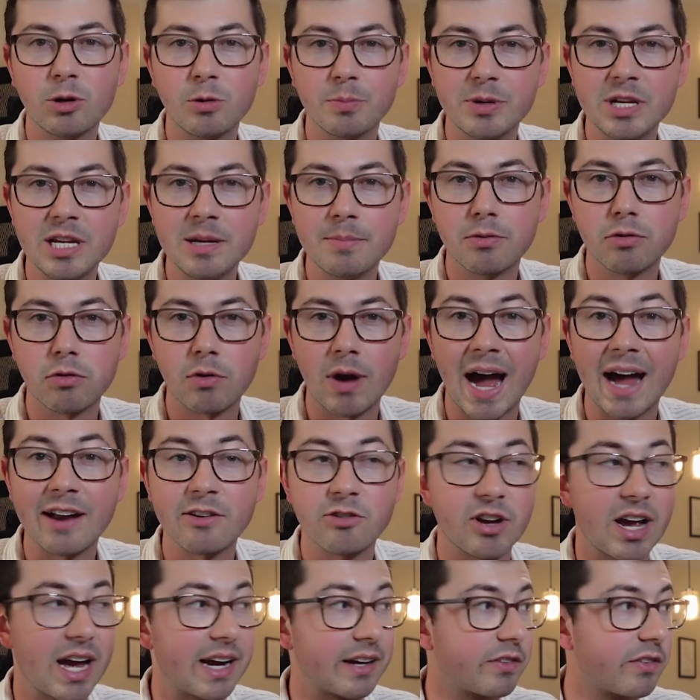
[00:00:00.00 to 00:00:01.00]
P
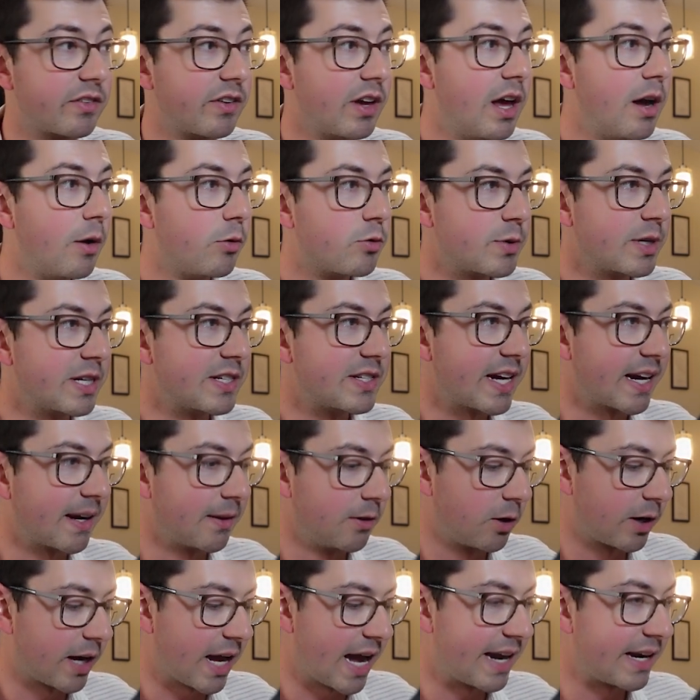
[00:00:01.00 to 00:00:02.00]
project. We can take a
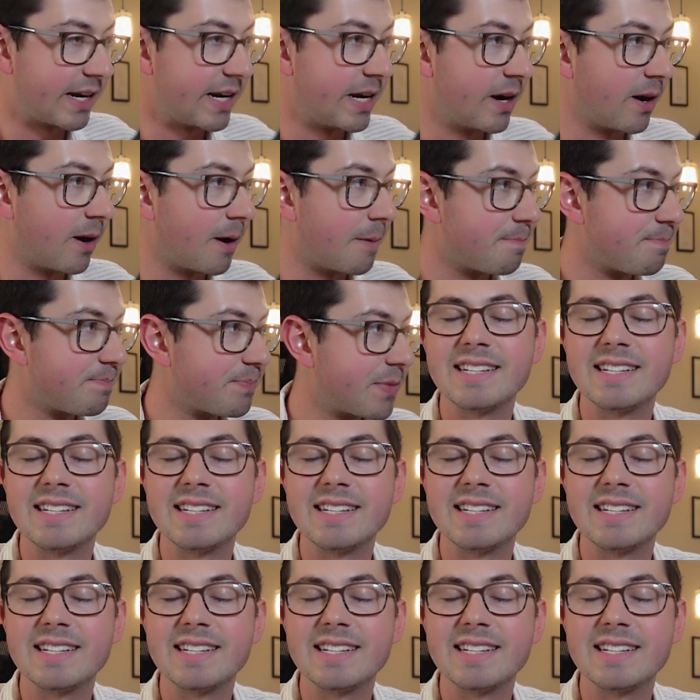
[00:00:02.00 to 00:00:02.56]
look at here.